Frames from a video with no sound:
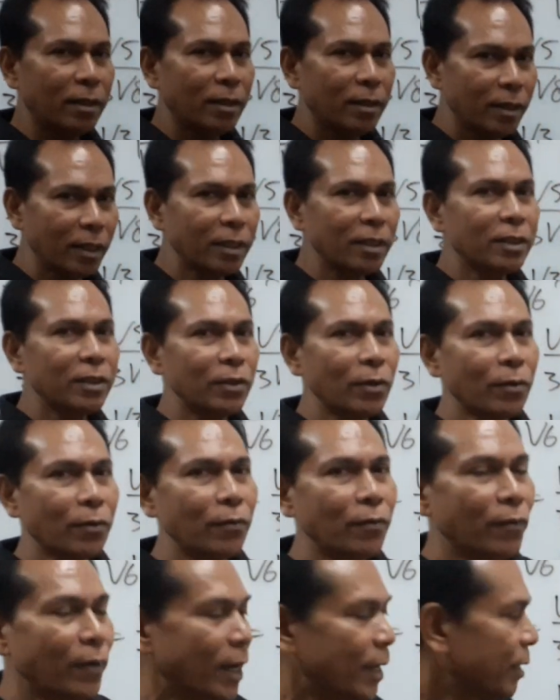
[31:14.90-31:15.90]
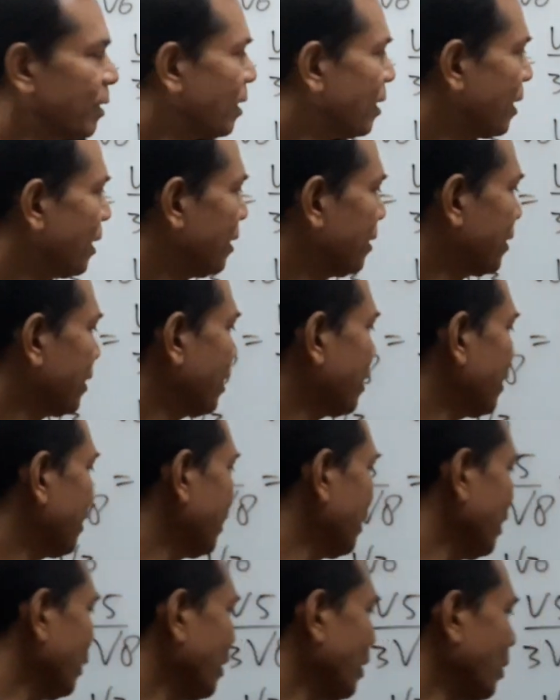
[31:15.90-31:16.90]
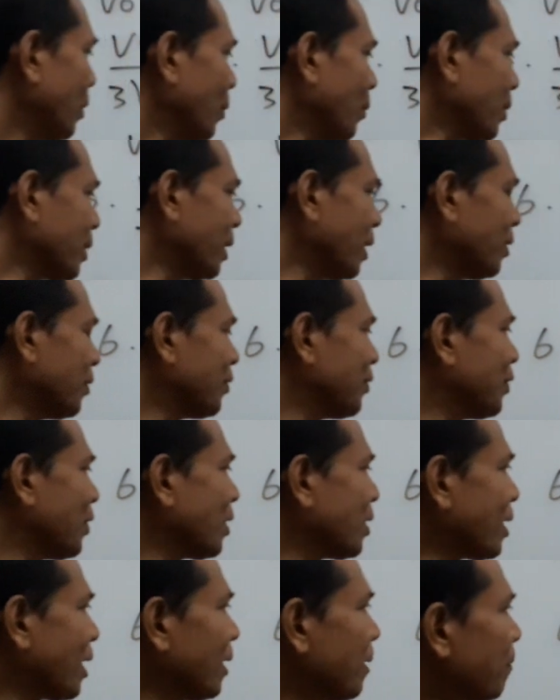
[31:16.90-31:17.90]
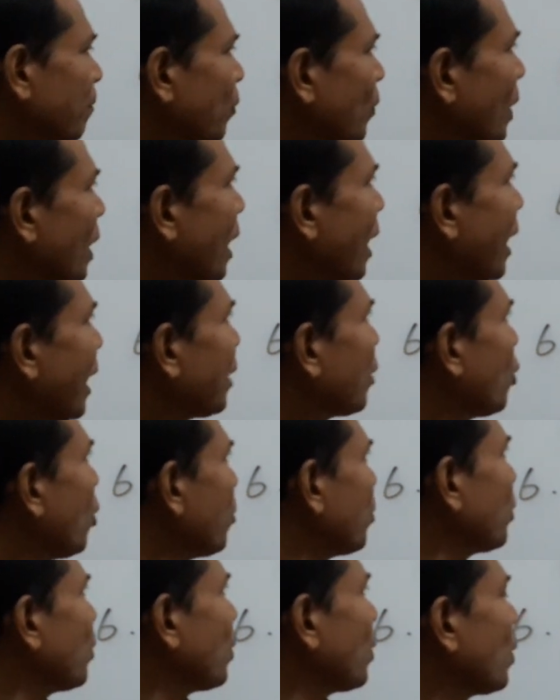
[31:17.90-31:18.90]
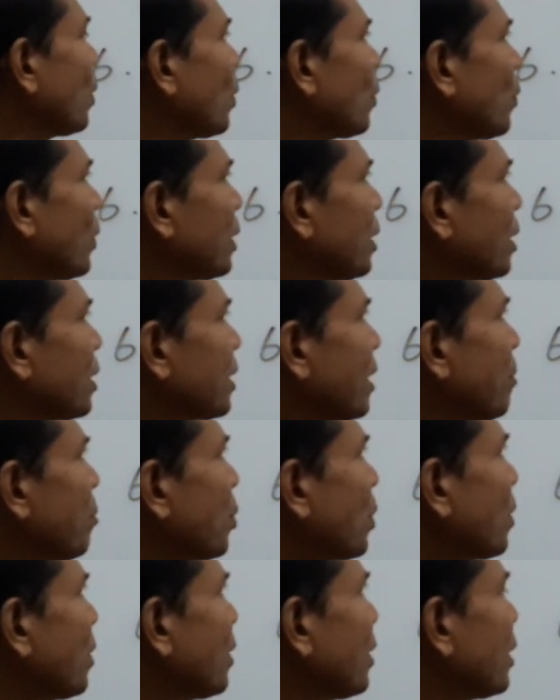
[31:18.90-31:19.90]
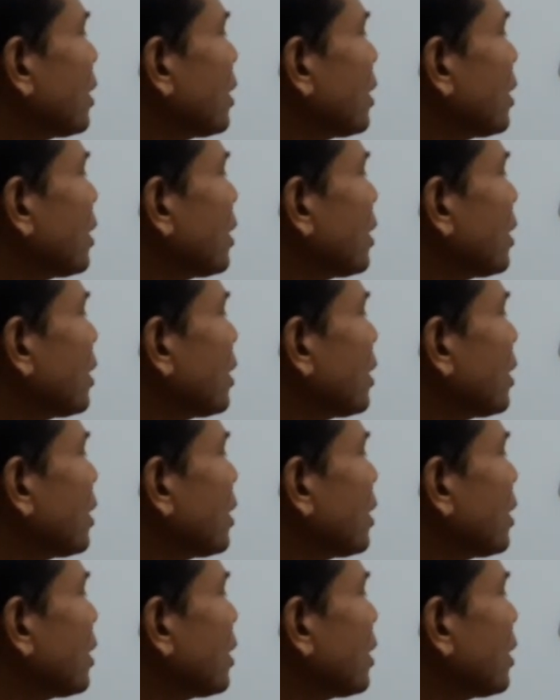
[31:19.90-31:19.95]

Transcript: That is your final answer. Okay, children, I hope with this simple